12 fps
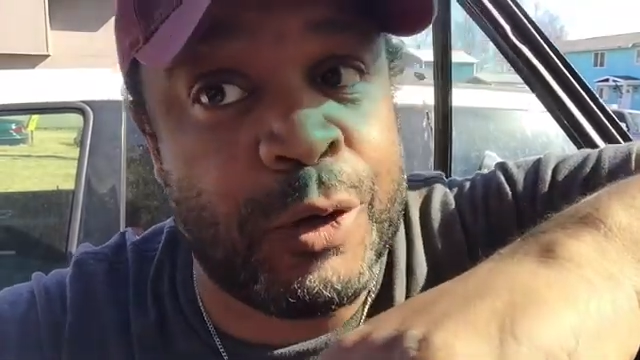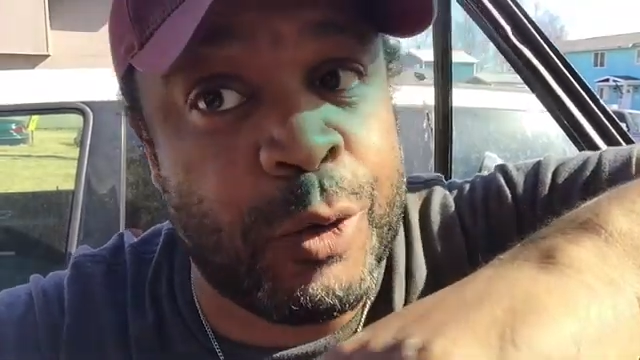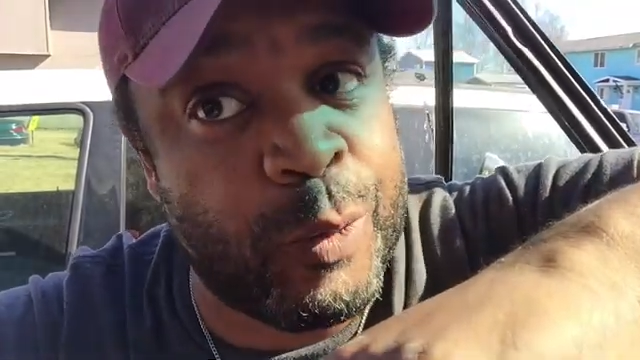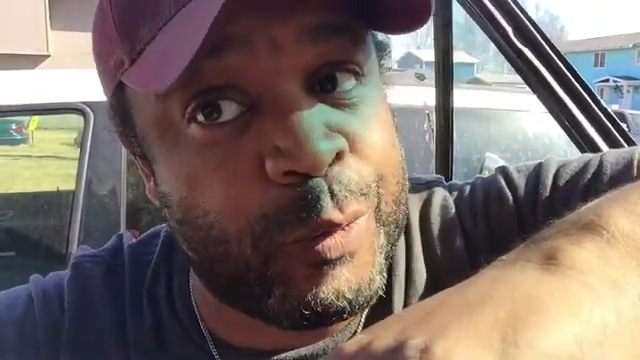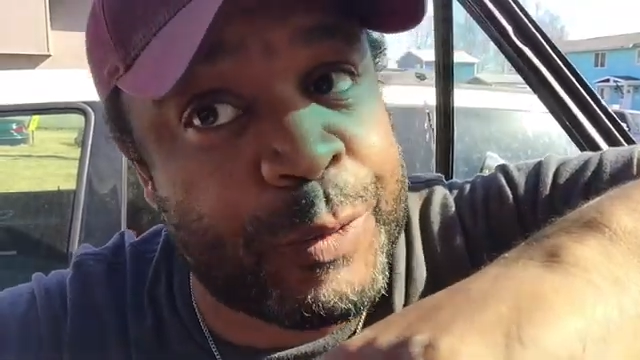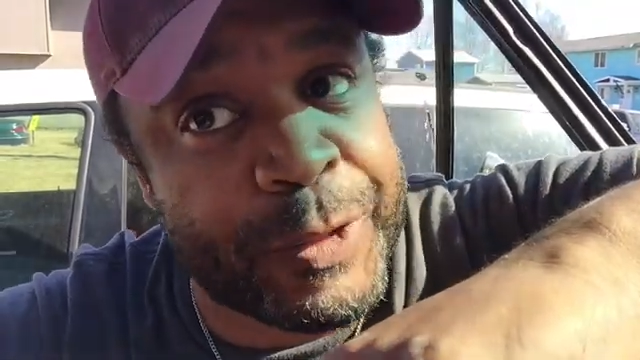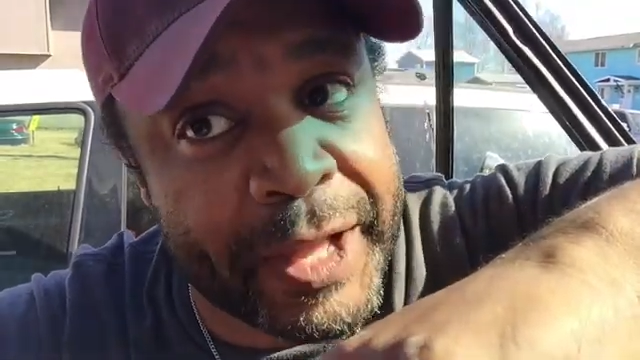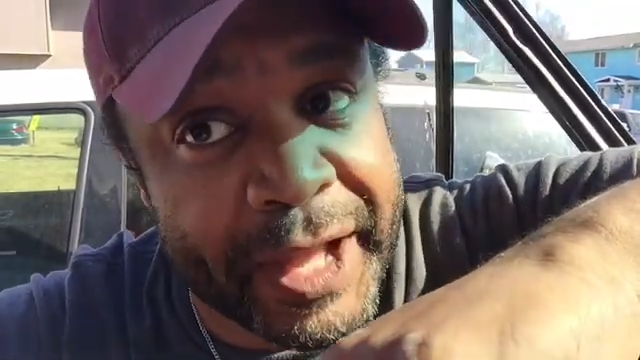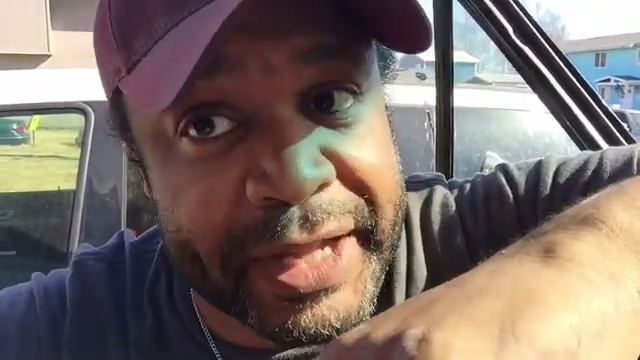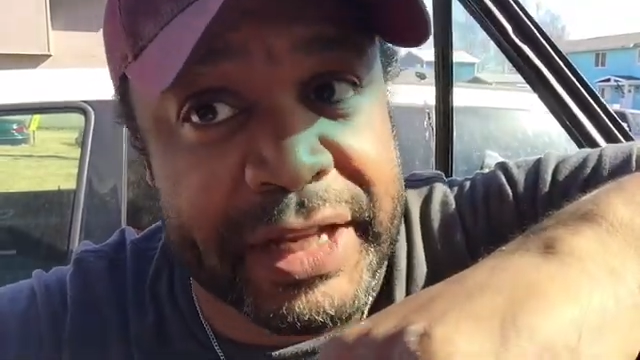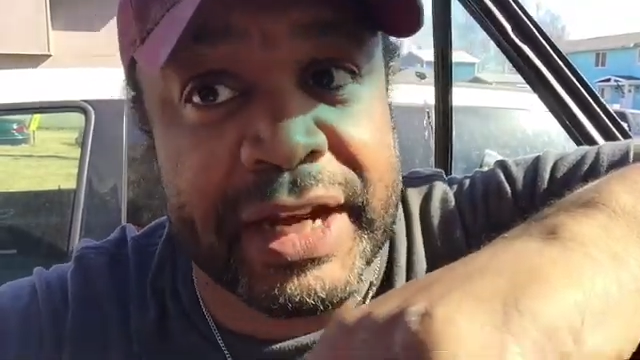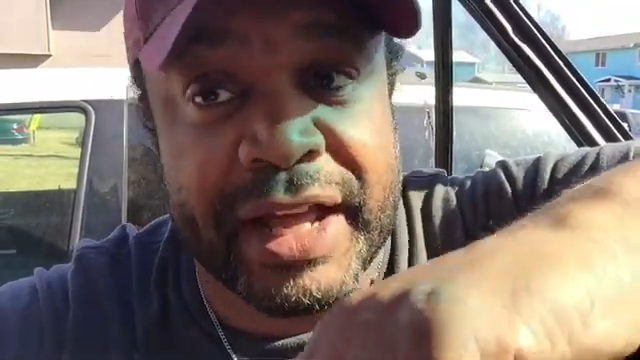hopefully
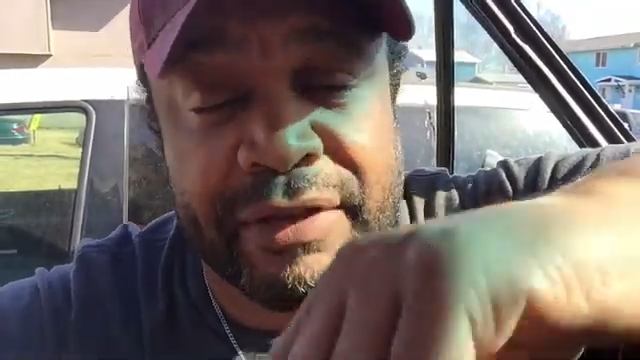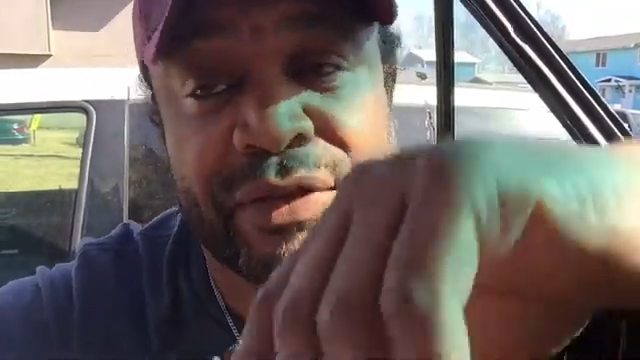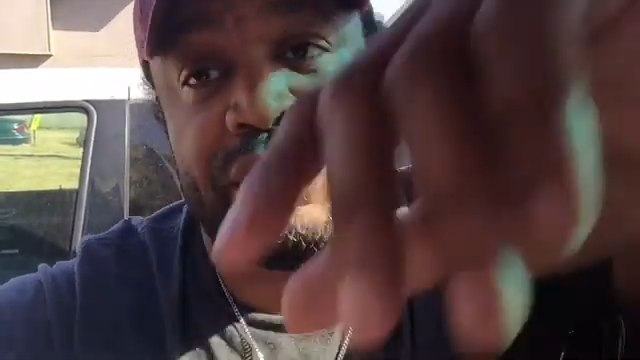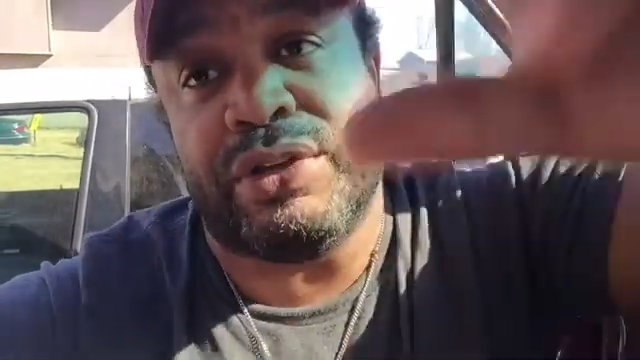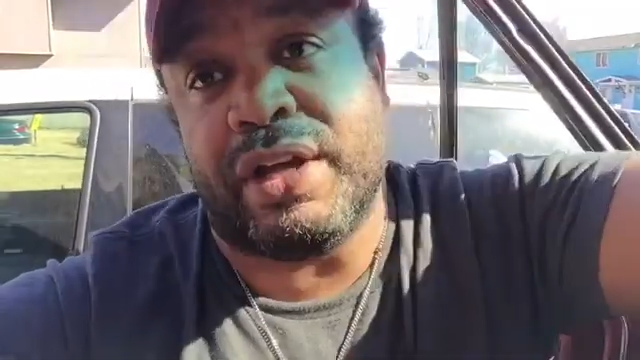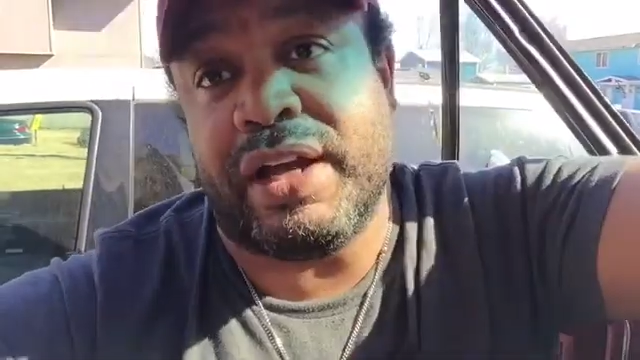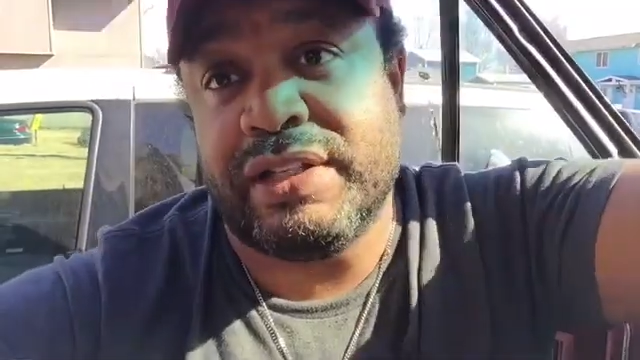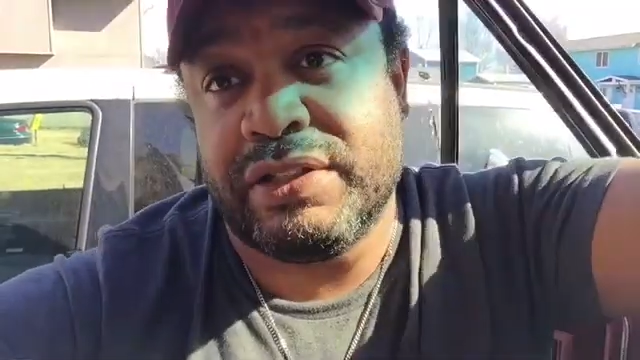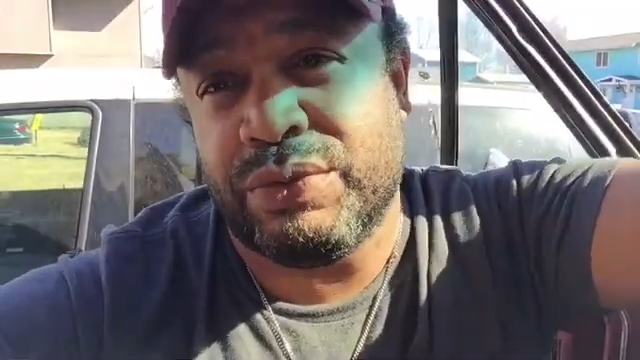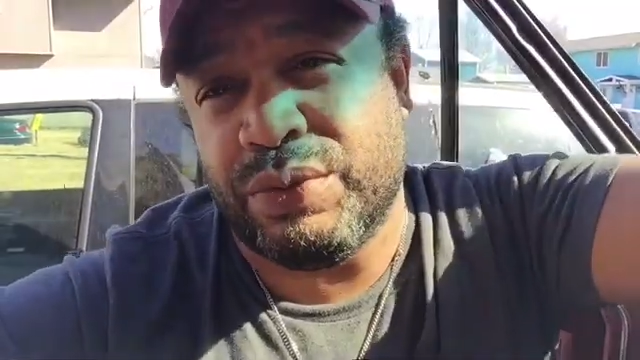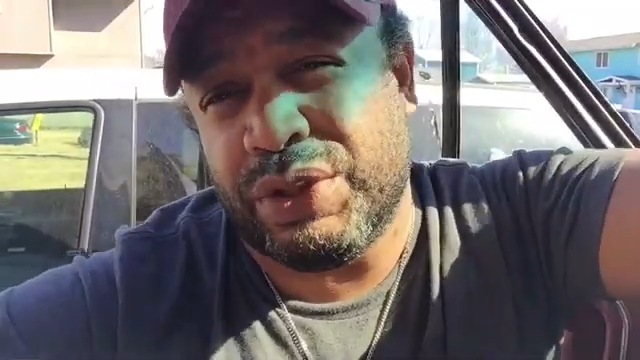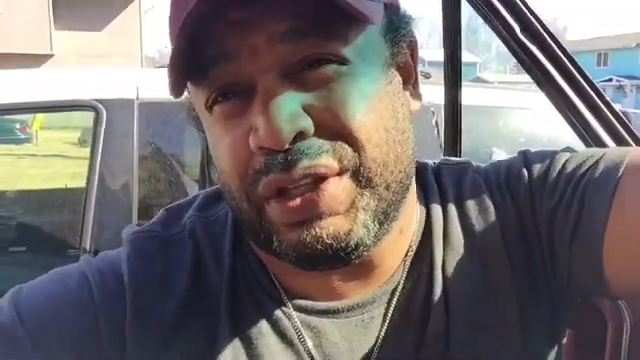I can have with you guys,
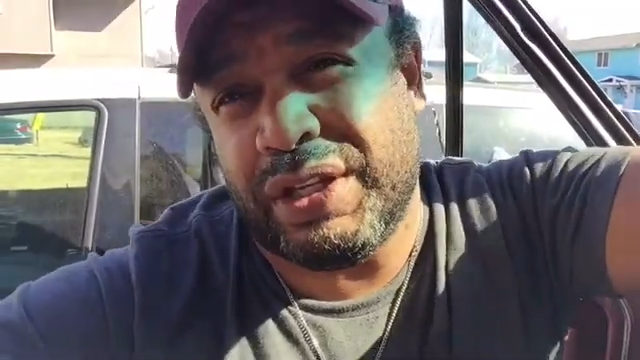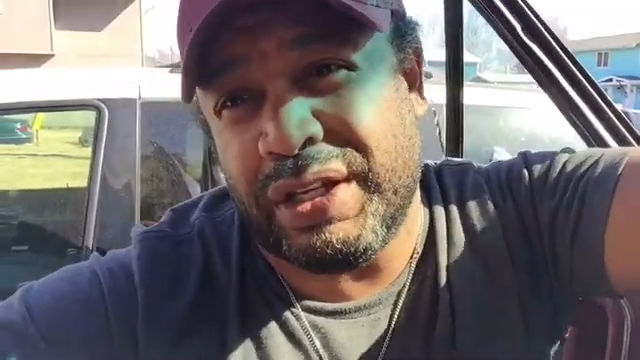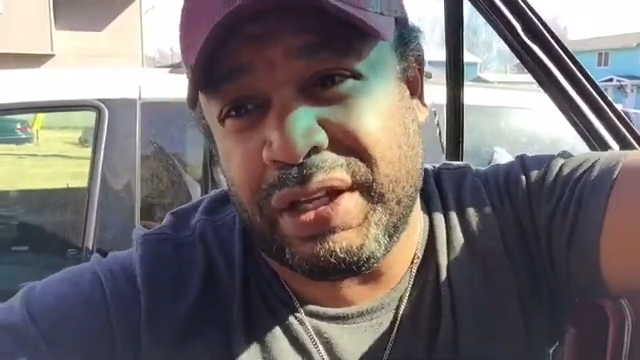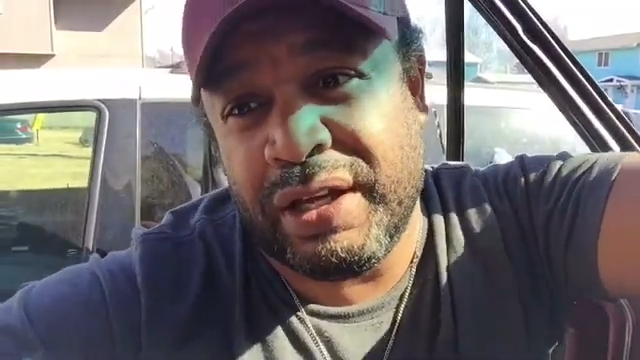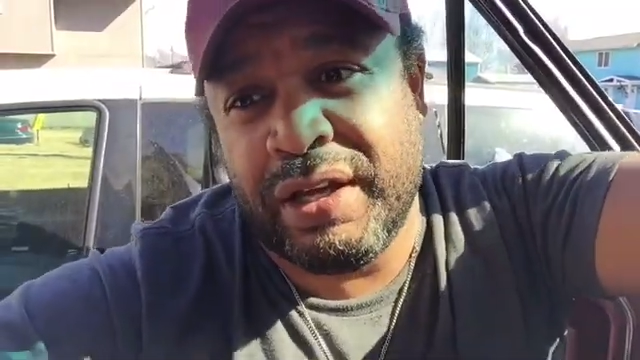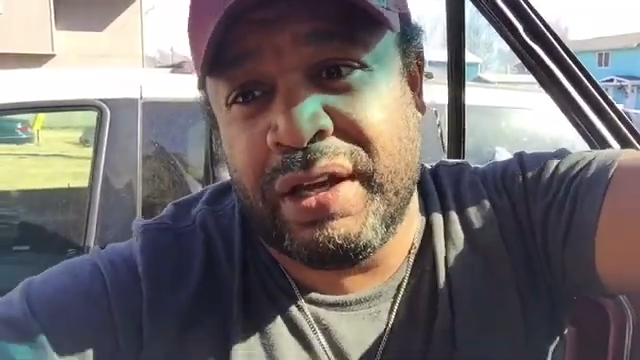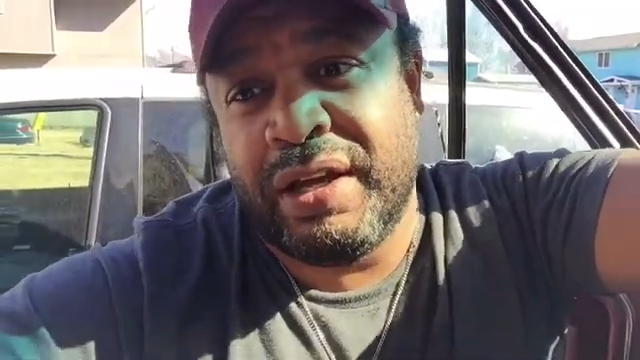the